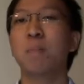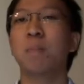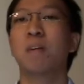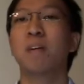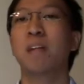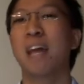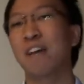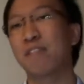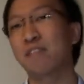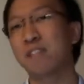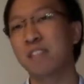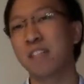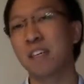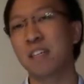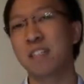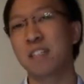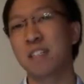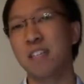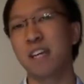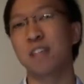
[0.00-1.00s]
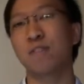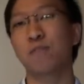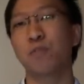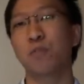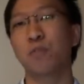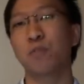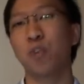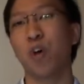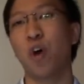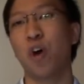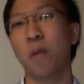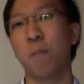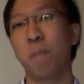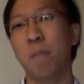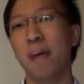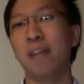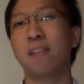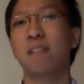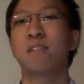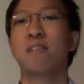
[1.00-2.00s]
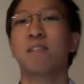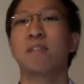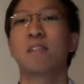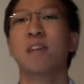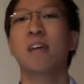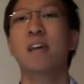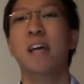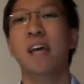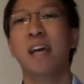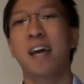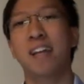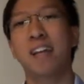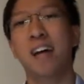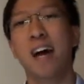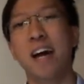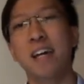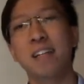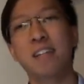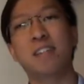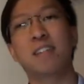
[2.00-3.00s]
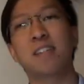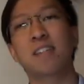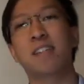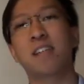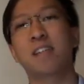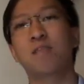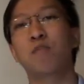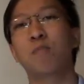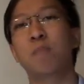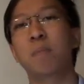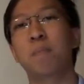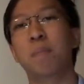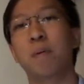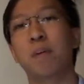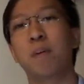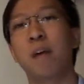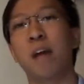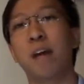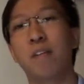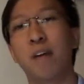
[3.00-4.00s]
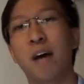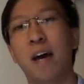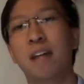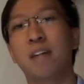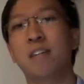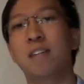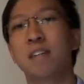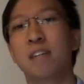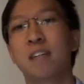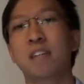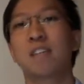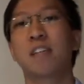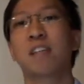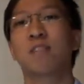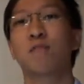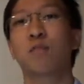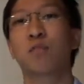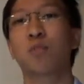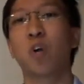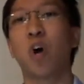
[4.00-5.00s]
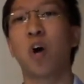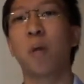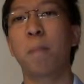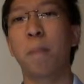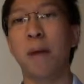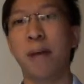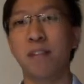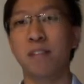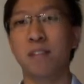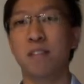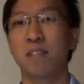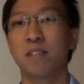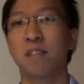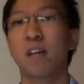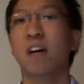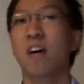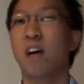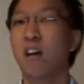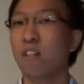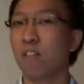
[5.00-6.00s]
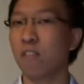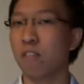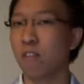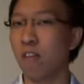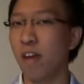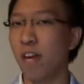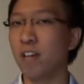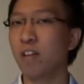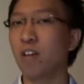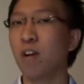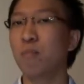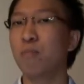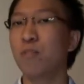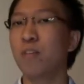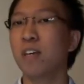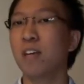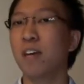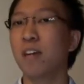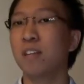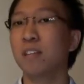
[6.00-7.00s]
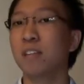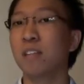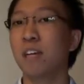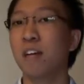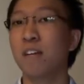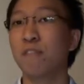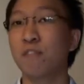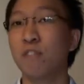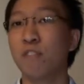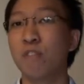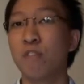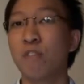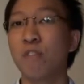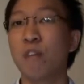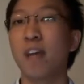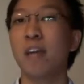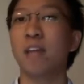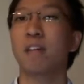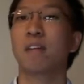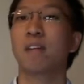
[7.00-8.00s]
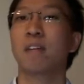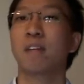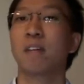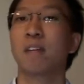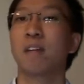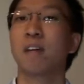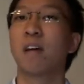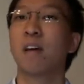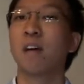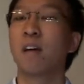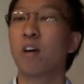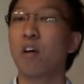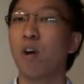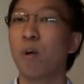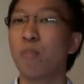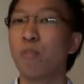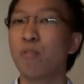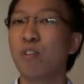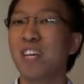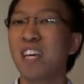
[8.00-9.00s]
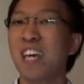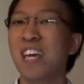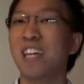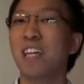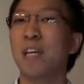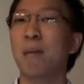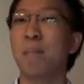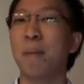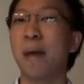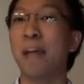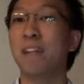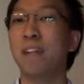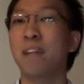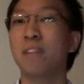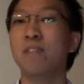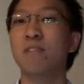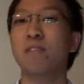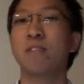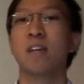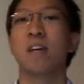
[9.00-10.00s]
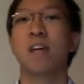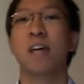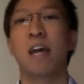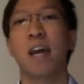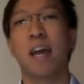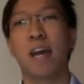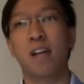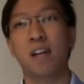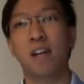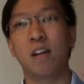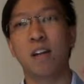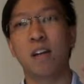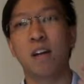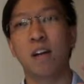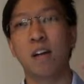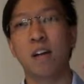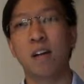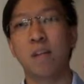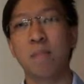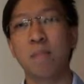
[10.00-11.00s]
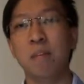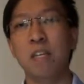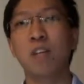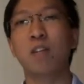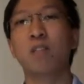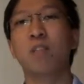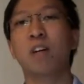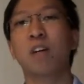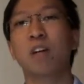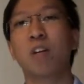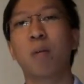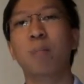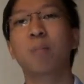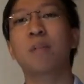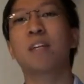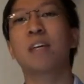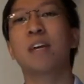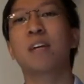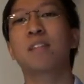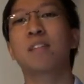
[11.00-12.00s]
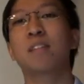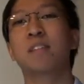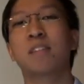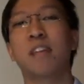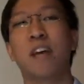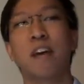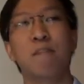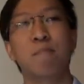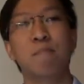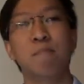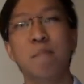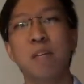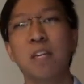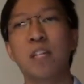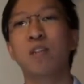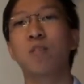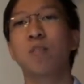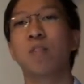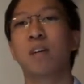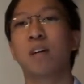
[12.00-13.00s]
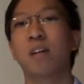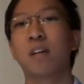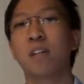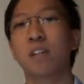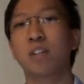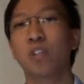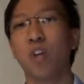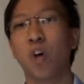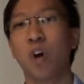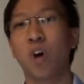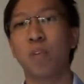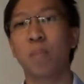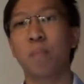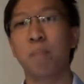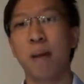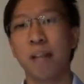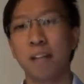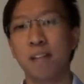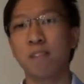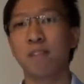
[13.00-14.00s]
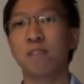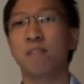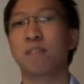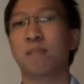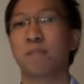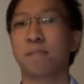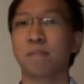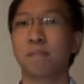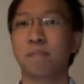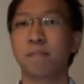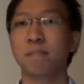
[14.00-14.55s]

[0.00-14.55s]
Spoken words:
people have successful thought patterns, and unsuccessful people have unsuccessful thought patterns. Great communicators have great communicating patterns, and mediocre communicators have mediocre thought patterns.